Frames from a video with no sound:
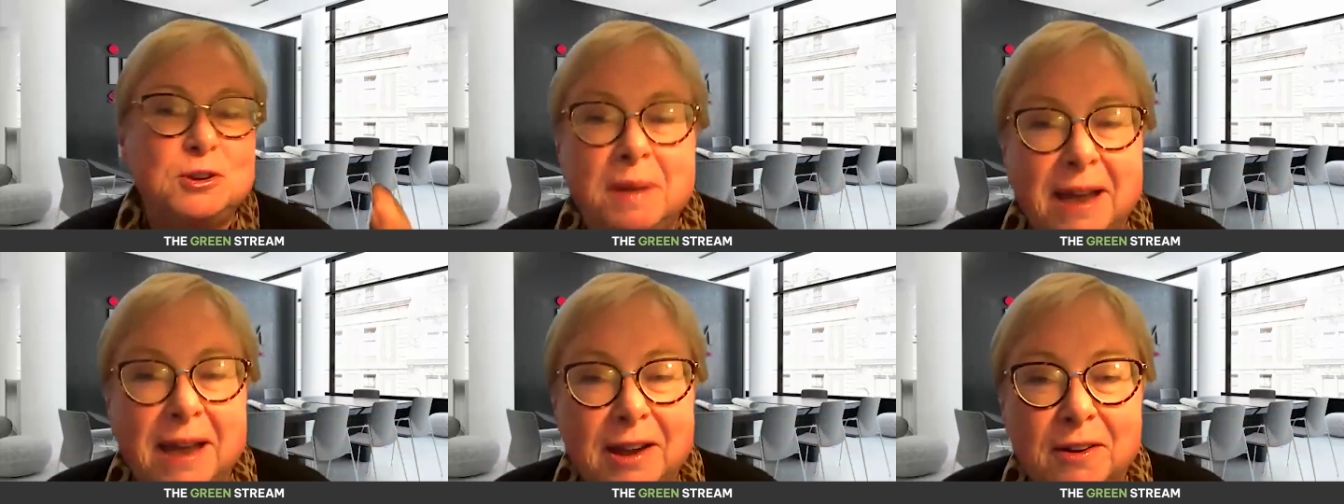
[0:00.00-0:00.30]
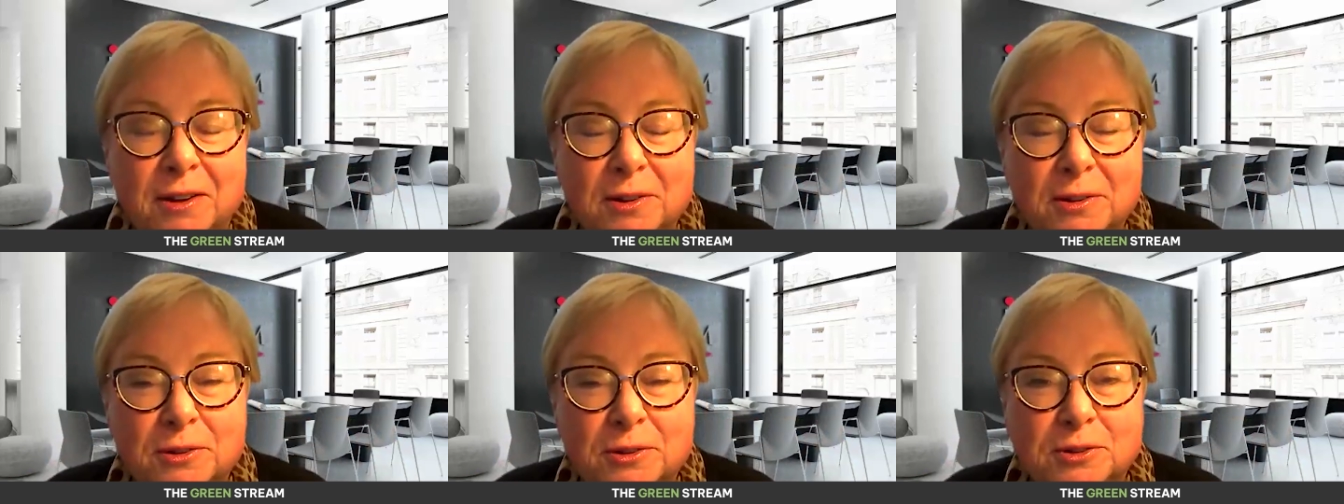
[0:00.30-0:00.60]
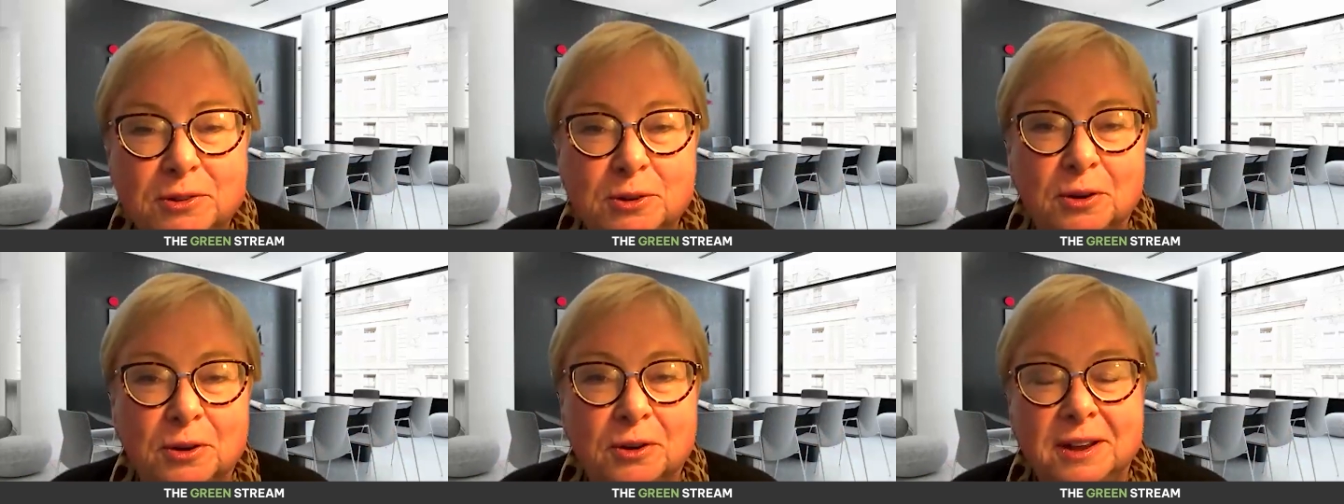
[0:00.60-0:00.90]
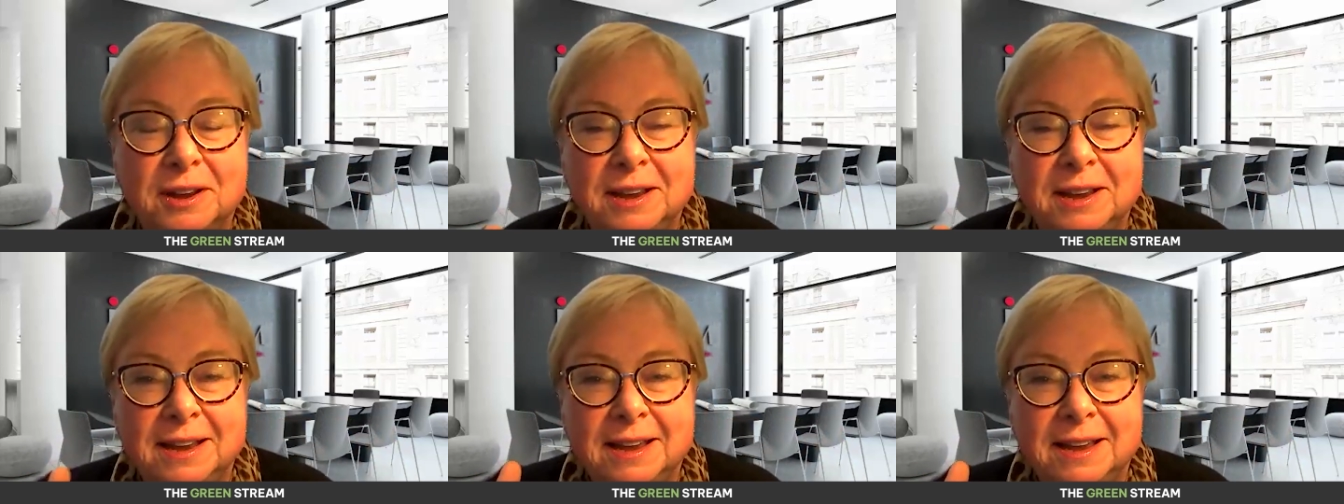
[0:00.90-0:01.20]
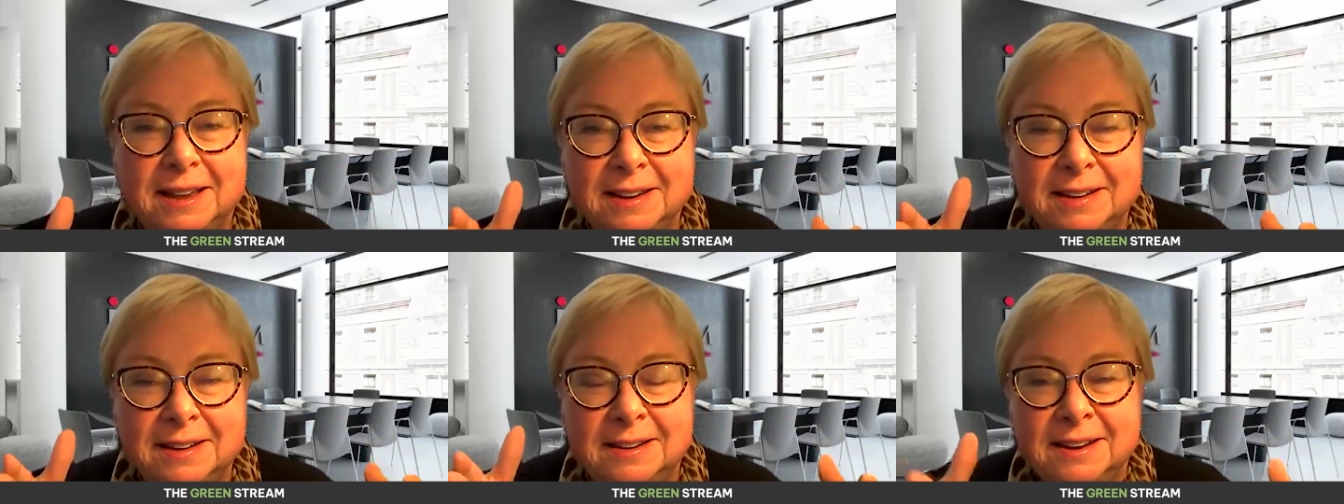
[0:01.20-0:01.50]
your background story
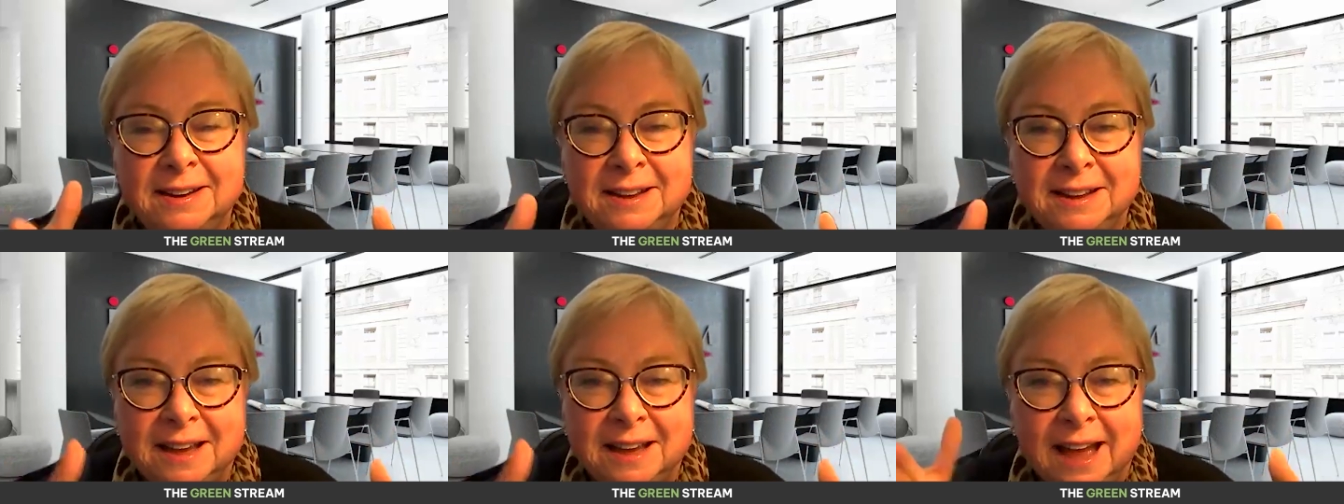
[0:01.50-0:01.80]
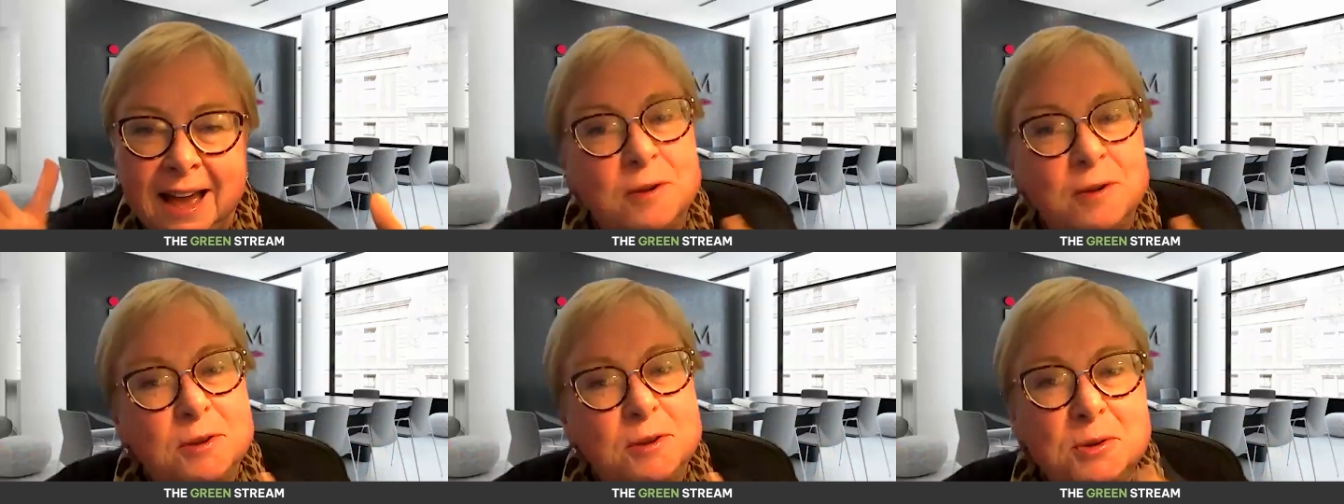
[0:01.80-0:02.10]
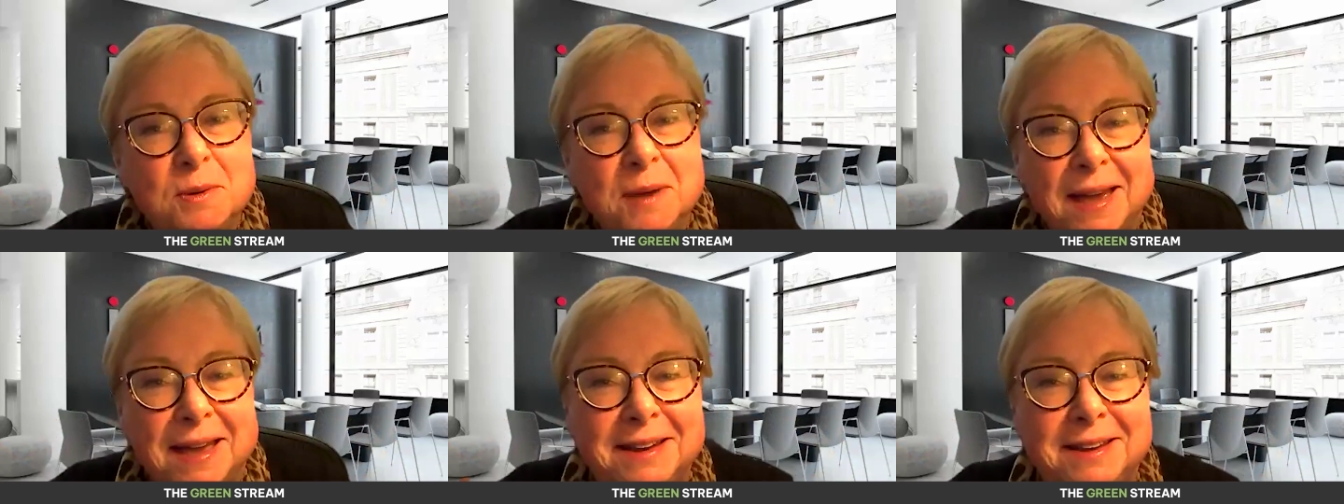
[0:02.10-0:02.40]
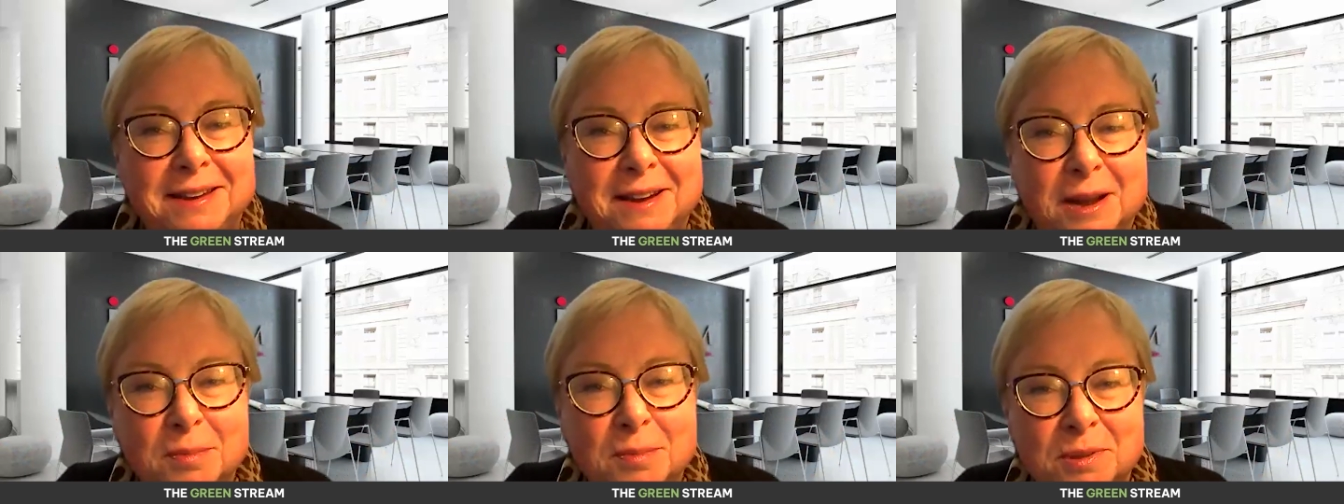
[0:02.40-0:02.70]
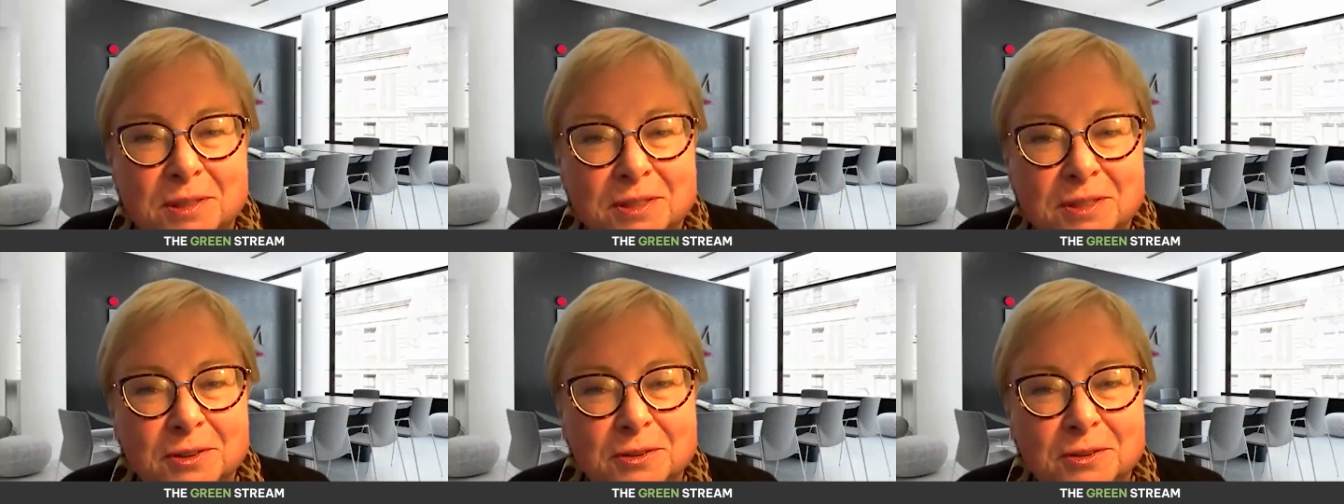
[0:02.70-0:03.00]
and how you ended up
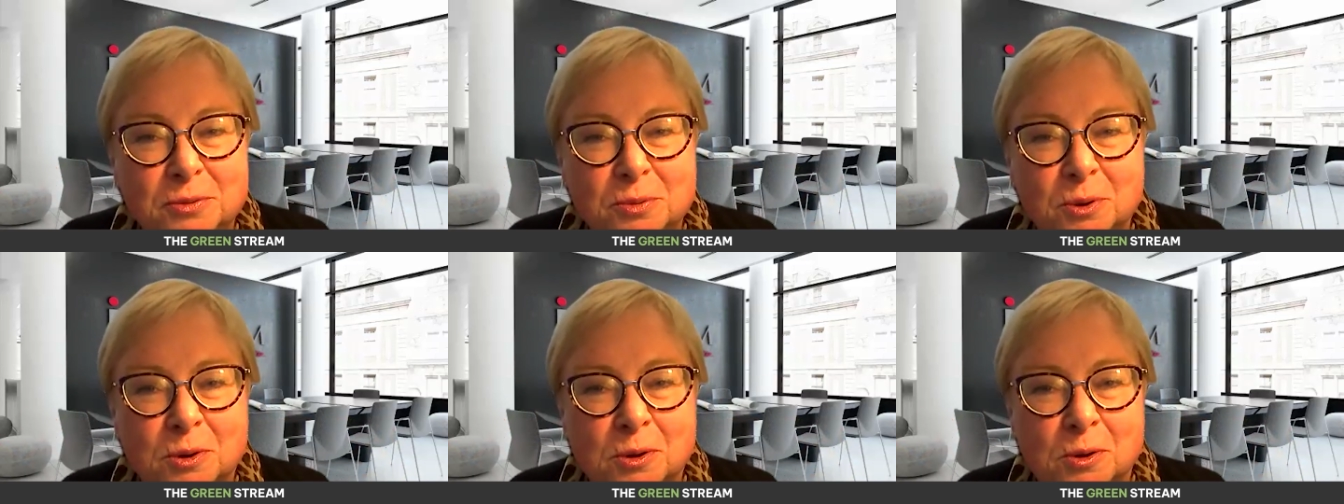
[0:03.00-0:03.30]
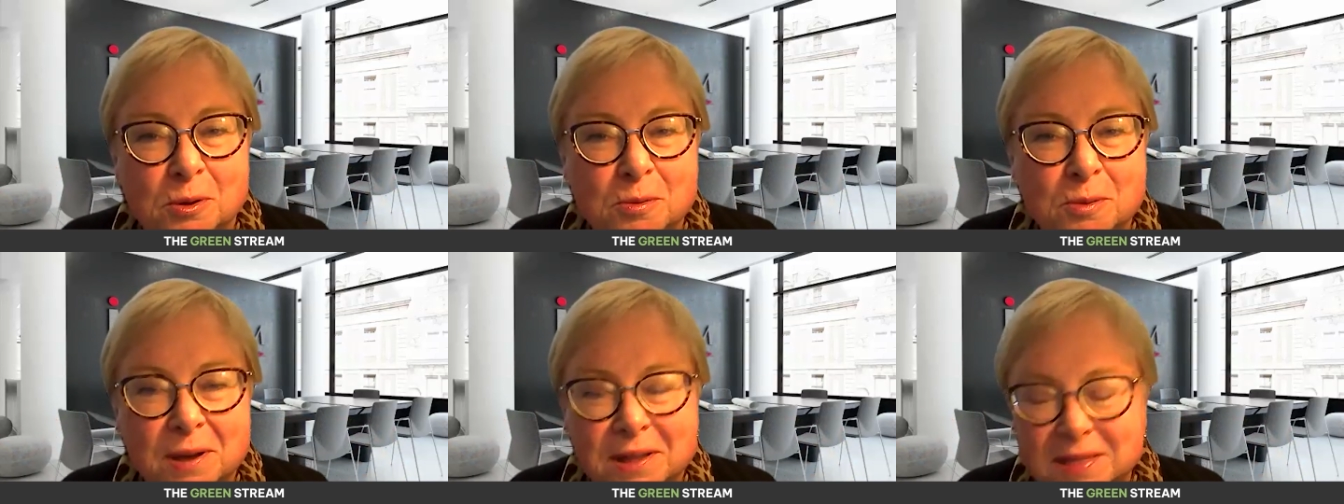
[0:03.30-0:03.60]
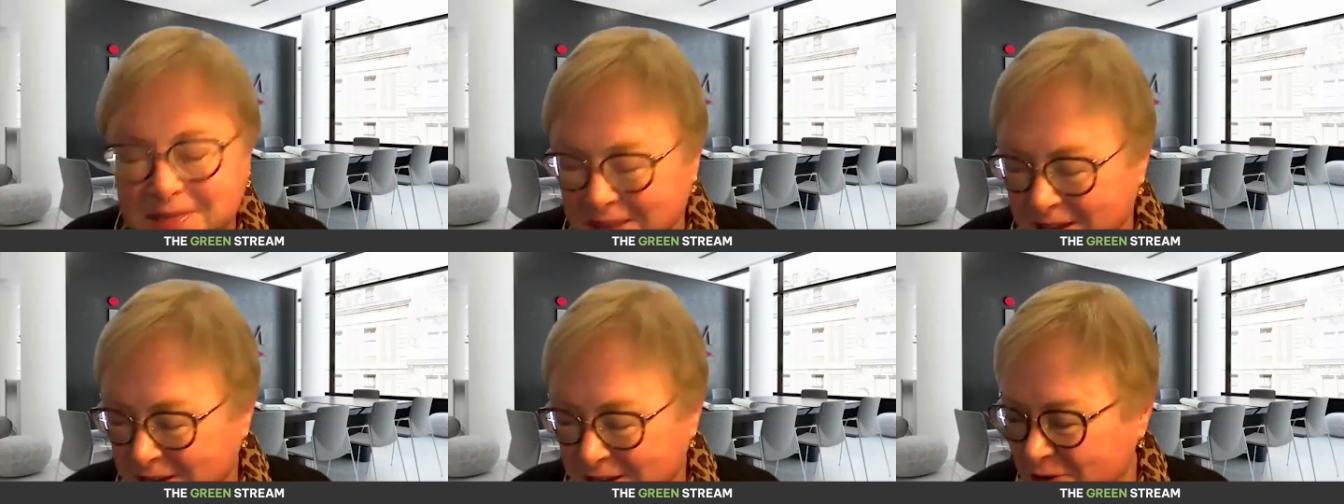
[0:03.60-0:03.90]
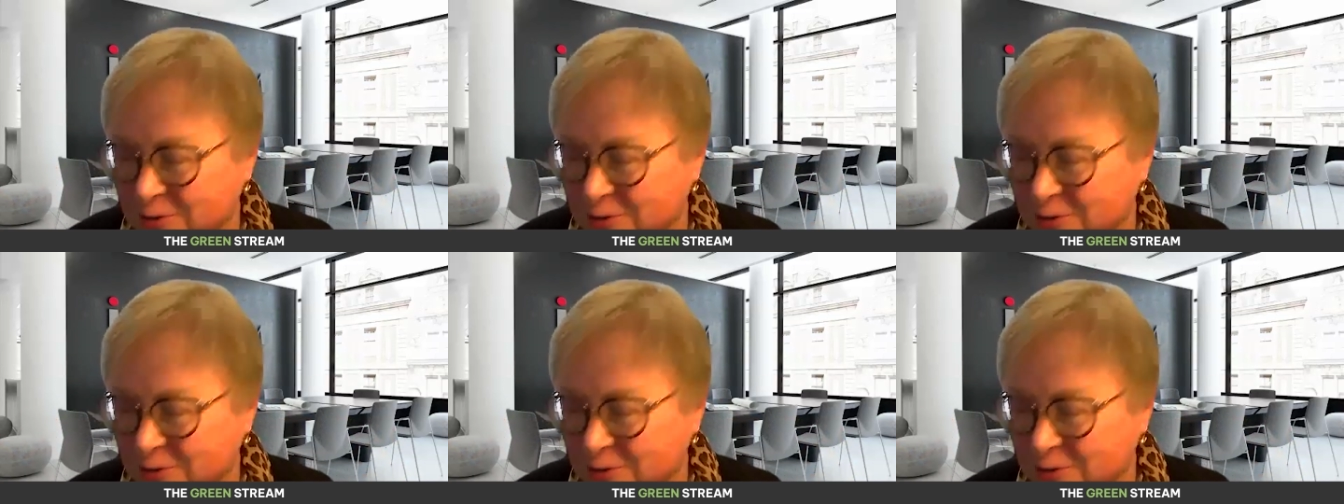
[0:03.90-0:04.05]
in this role. What led